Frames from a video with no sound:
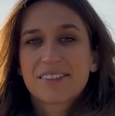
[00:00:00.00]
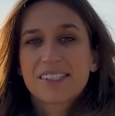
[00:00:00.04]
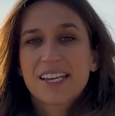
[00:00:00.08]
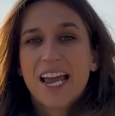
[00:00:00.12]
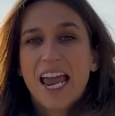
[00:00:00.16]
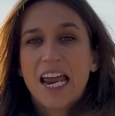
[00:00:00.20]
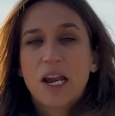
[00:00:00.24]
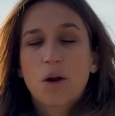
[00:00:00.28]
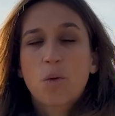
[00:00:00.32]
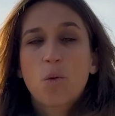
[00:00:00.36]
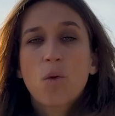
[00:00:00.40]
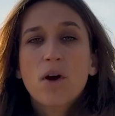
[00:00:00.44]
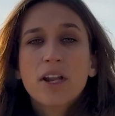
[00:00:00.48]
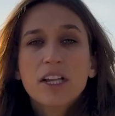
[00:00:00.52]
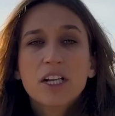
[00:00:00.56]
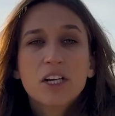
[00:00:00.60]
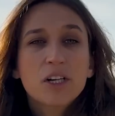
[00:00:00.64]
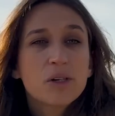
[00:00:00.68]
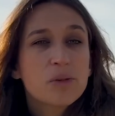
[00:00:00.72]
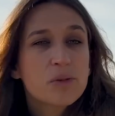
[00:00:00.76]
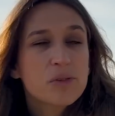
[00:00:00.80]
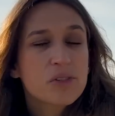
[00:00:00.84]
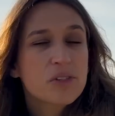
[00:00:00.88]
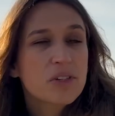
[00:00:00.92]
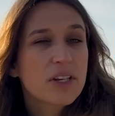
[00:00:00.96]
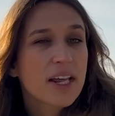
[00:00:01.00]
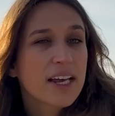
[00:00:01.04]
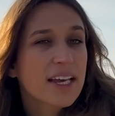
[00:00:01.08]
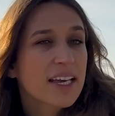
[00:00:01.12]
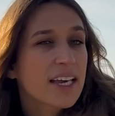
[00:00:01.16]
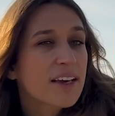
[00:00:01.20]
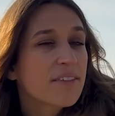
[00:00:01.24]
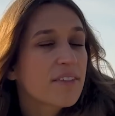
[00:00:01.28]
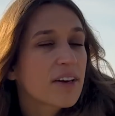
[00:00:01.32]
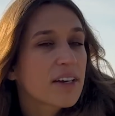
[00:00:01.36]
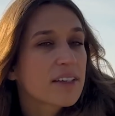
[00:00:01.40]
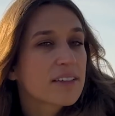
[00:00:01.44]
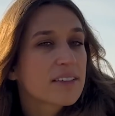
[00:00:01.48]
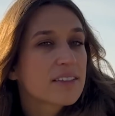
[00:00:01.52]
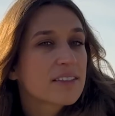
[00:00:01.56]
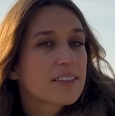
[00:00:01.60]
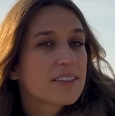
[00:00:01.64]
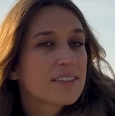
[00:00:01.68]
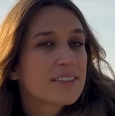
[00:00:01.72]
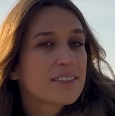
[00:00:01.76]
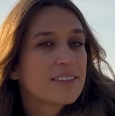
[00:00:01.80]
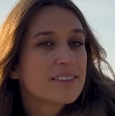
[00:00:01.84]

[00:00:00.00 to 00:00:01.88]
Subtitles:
and what clues do they give us?